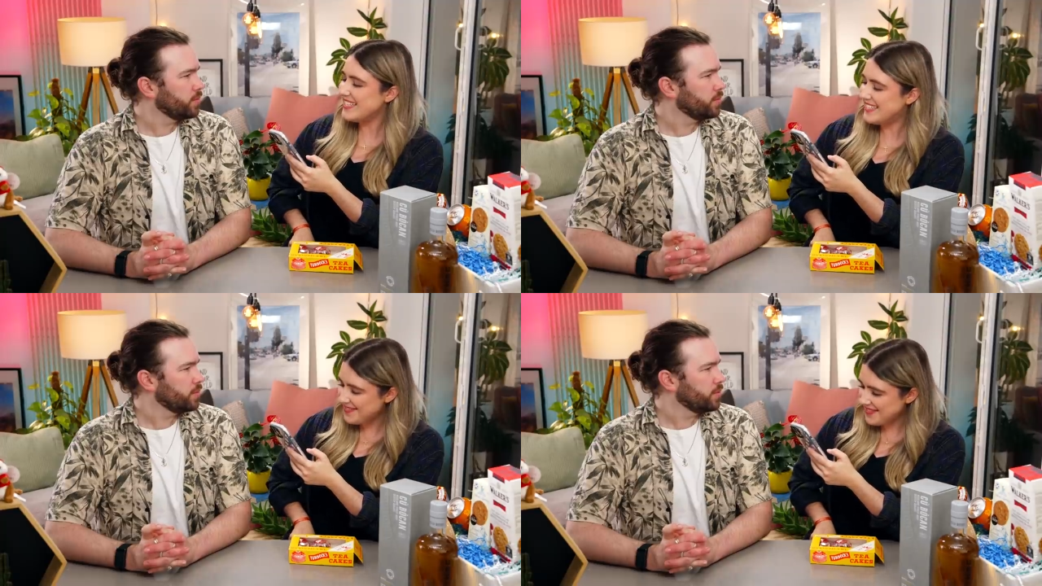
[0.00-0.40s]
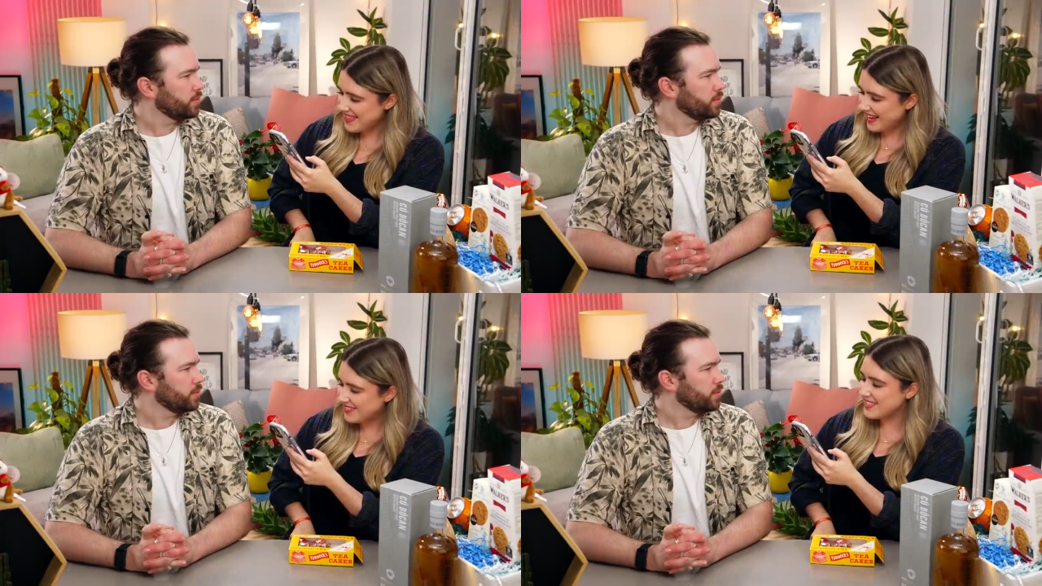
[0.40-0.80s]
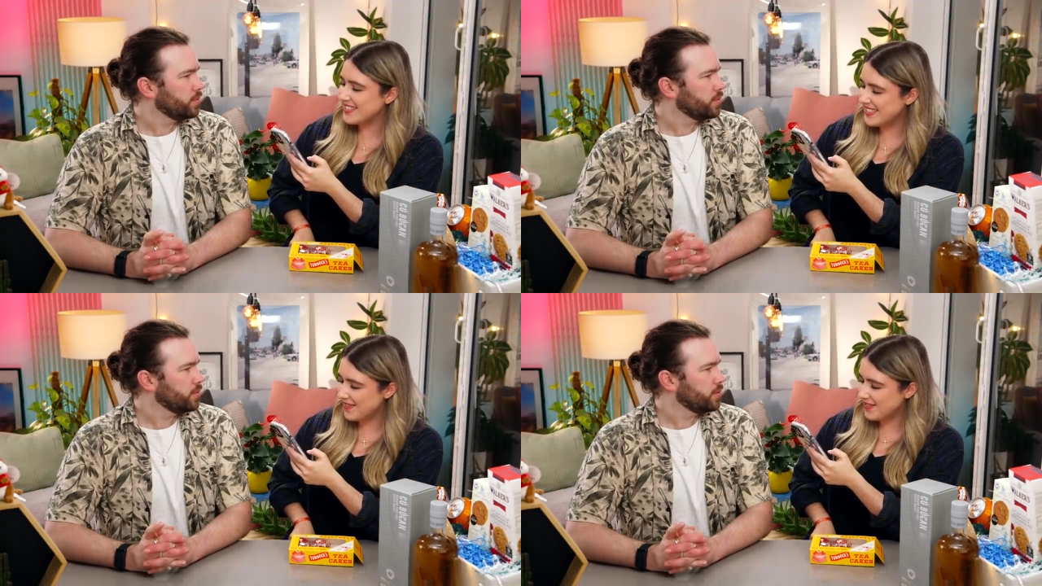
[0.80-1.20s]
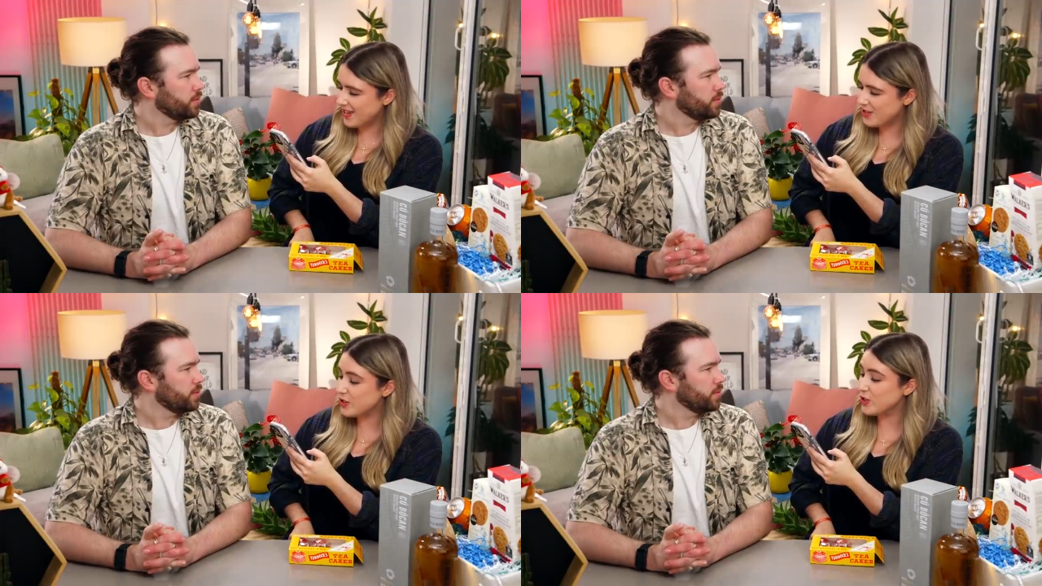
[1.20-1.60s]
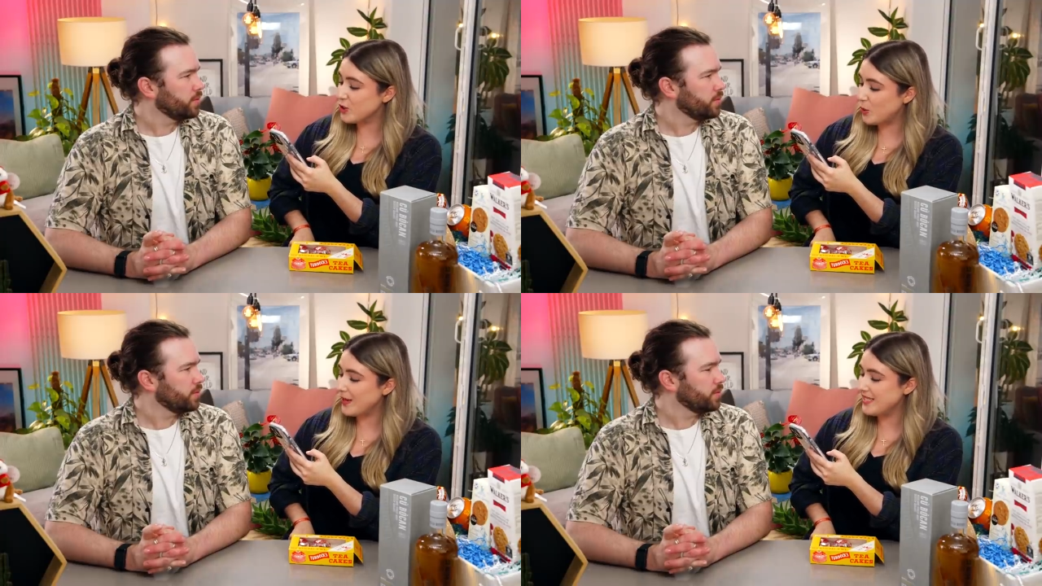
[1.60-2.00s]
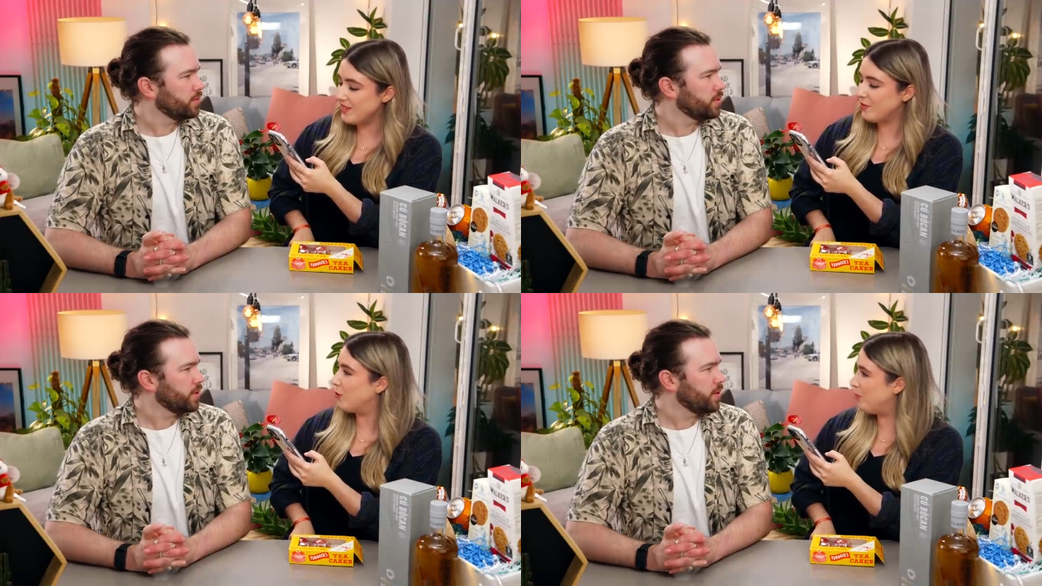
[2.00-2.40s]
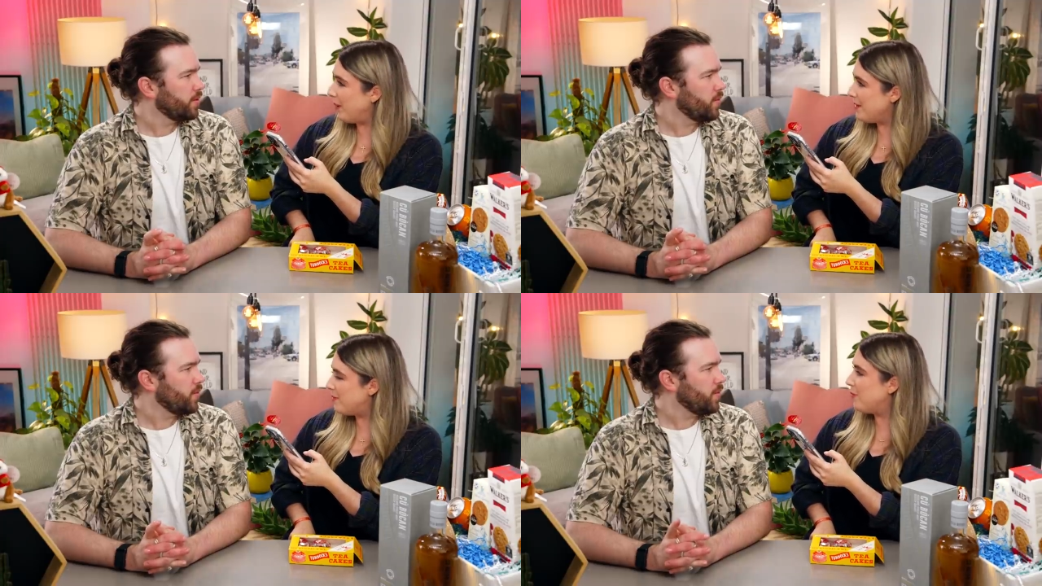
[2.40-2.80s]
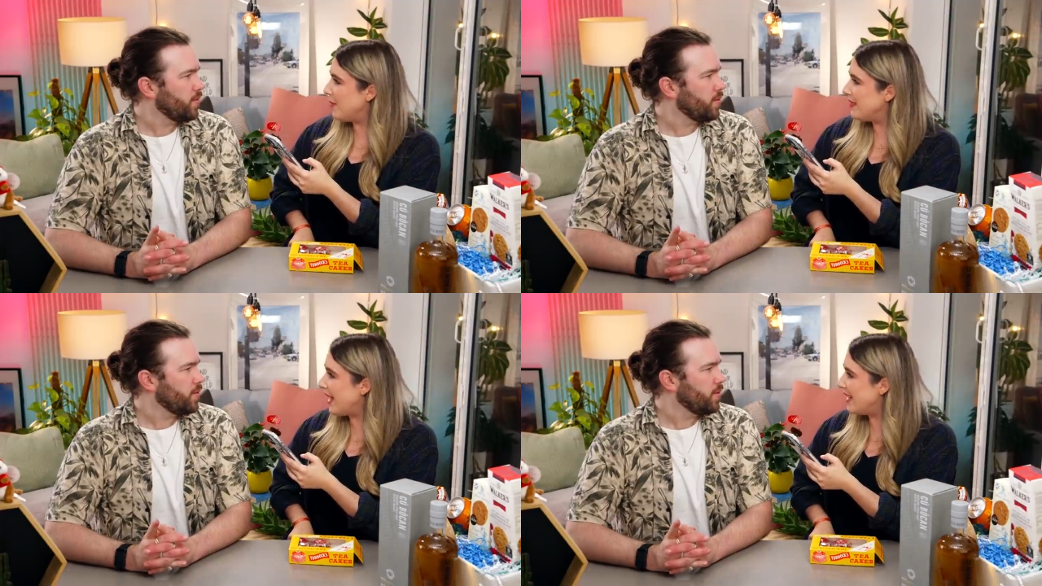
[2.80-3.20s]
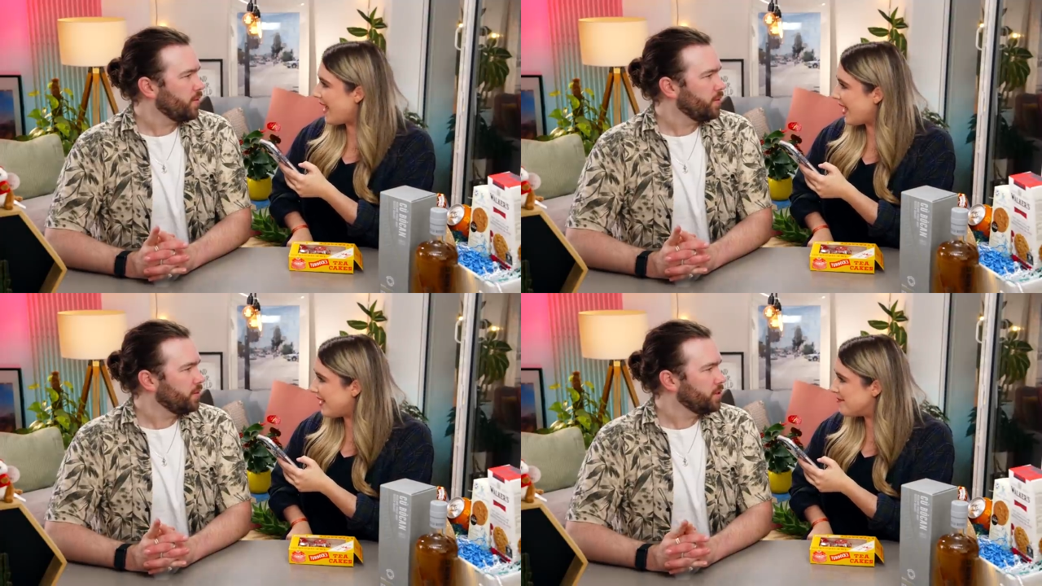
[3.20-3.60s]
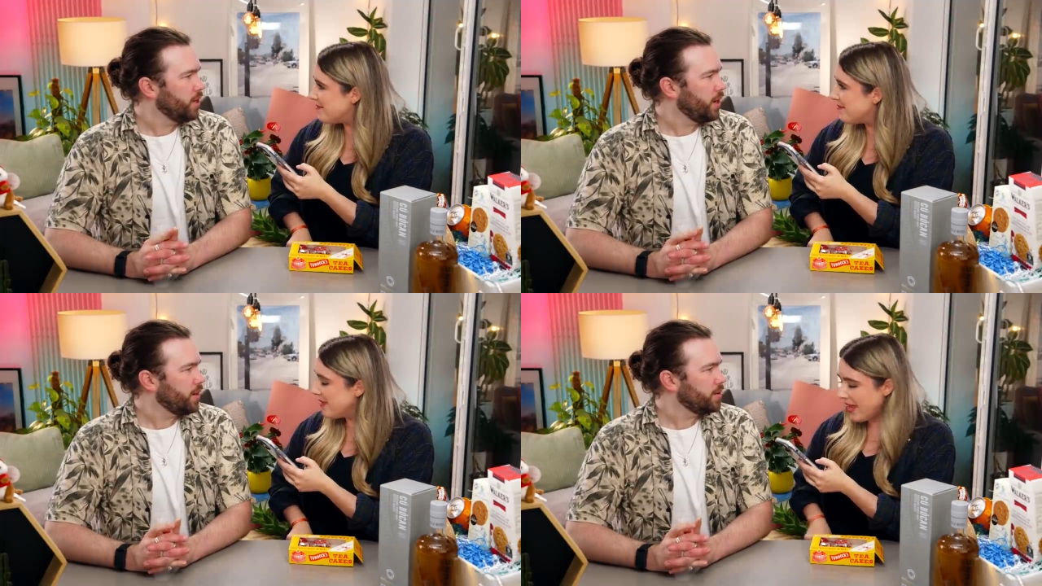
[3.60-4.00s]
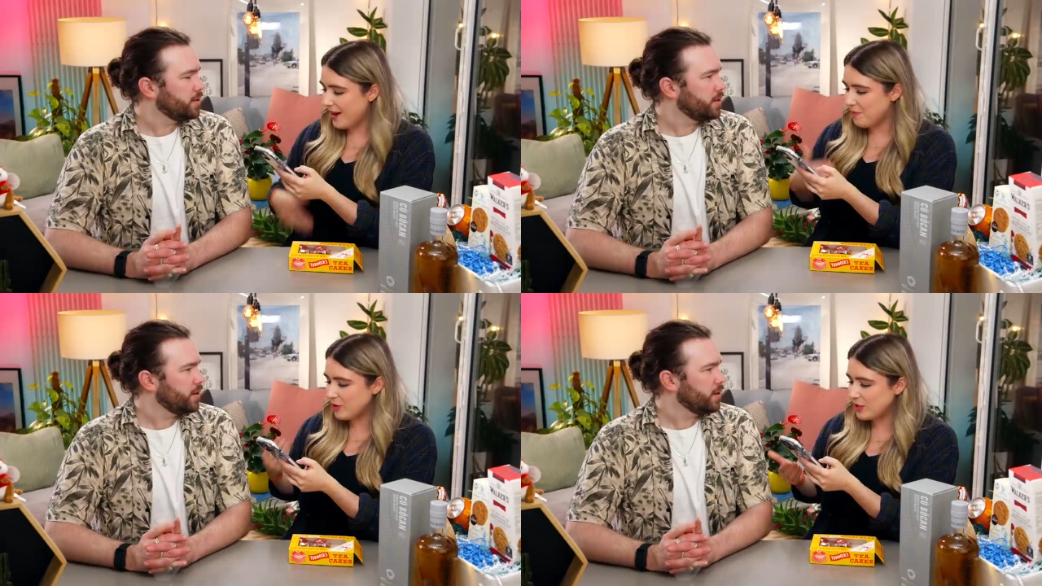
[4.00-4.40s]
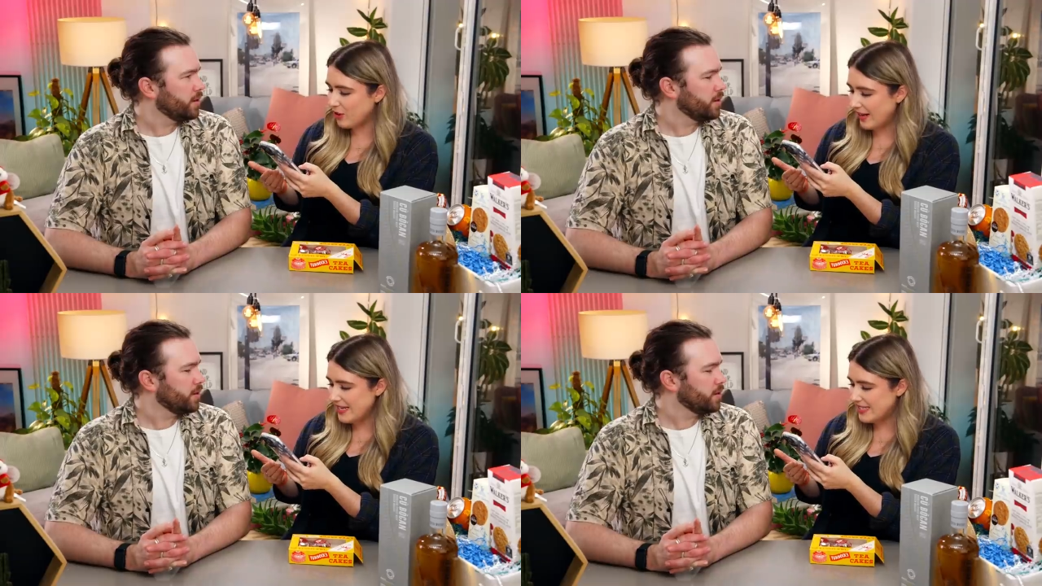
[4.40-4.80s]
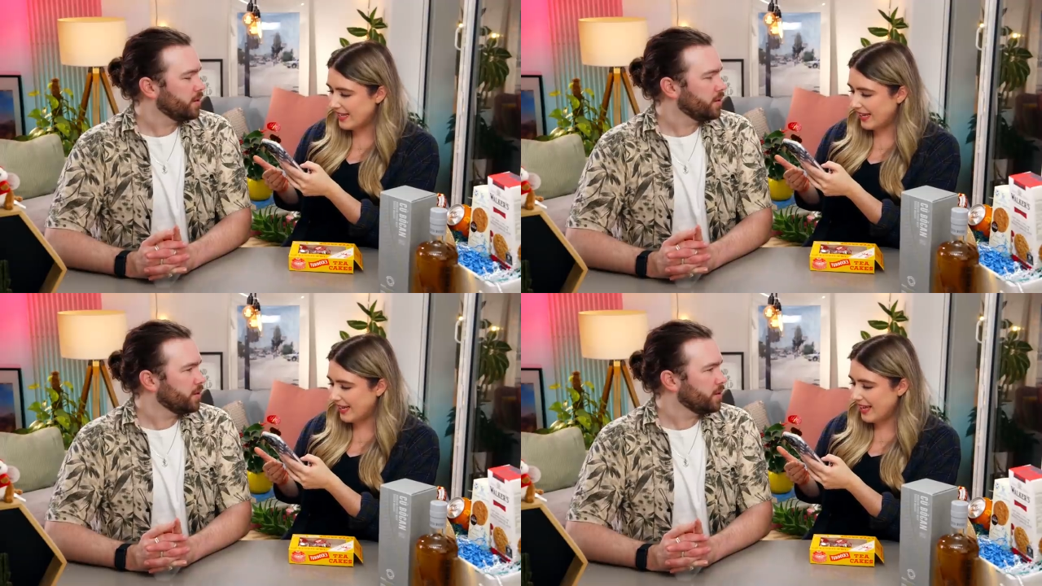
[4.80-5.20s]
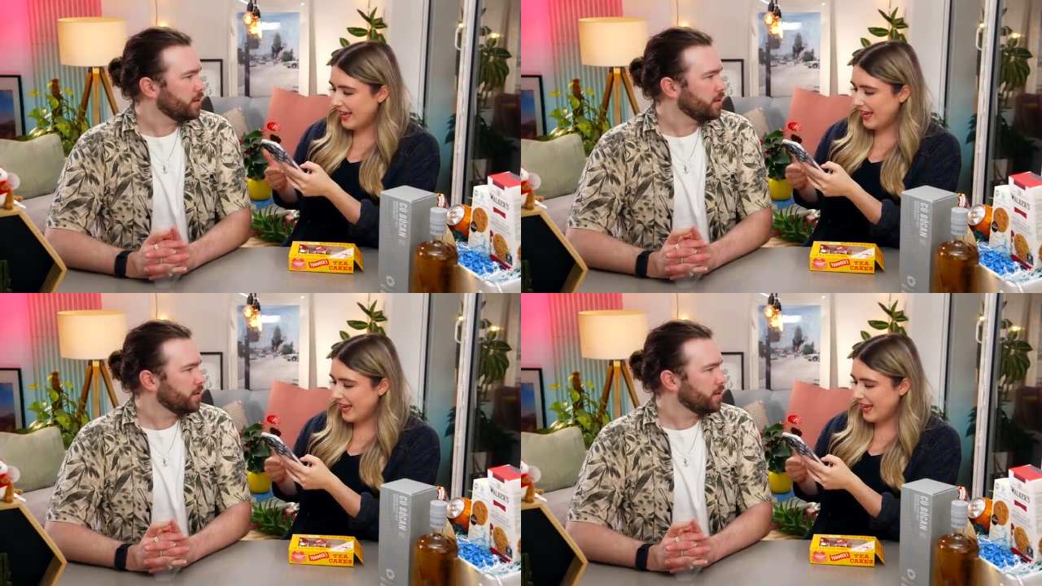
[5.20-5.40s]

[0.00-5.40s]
Speaker 1: seven thousand seven hundred twenty-four people with that name. Yeah. And what's crazy